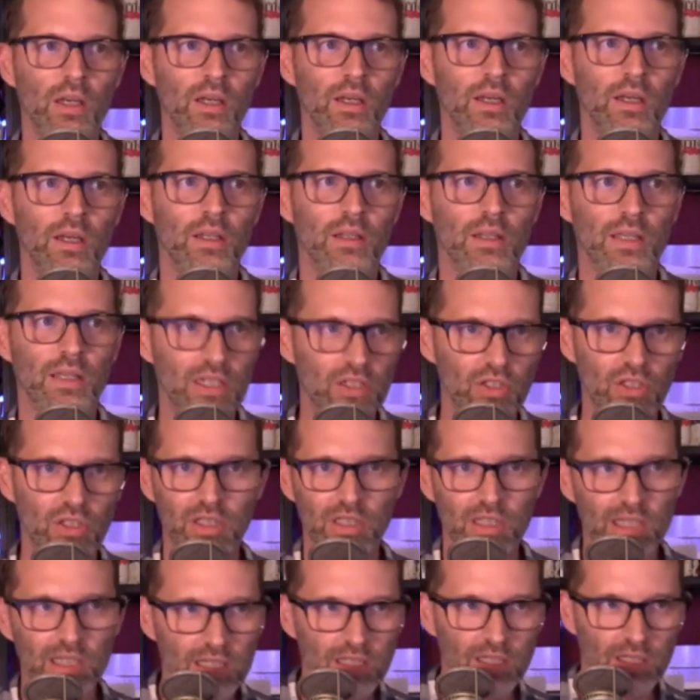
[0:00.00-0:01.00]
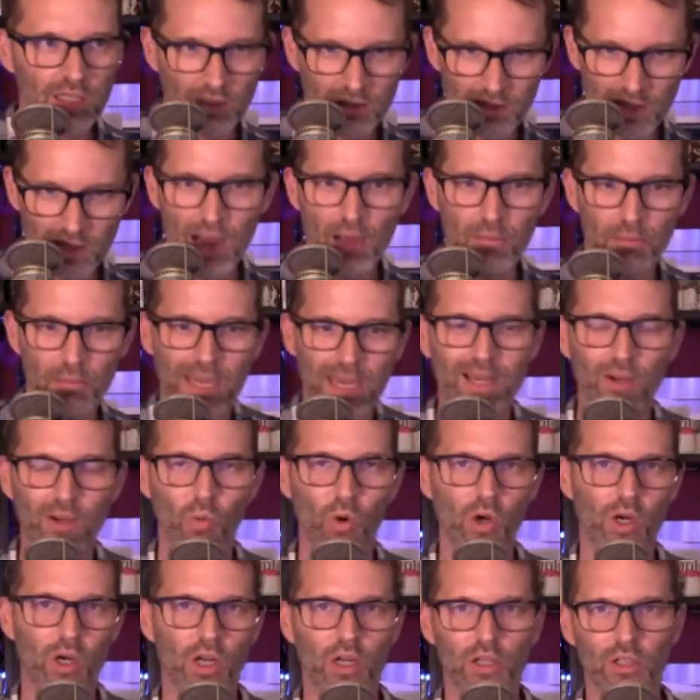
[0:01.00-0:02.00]
They just need to now make it
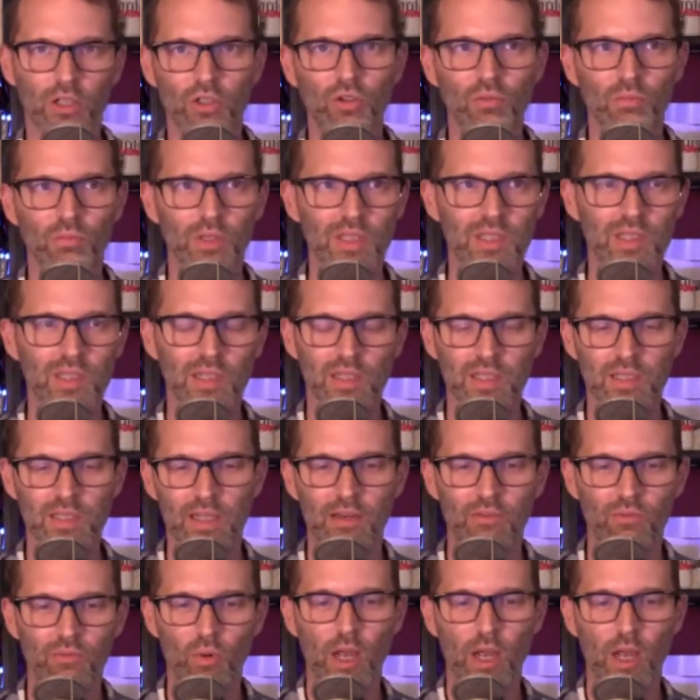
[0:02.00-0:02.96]
work on humans in a safe way.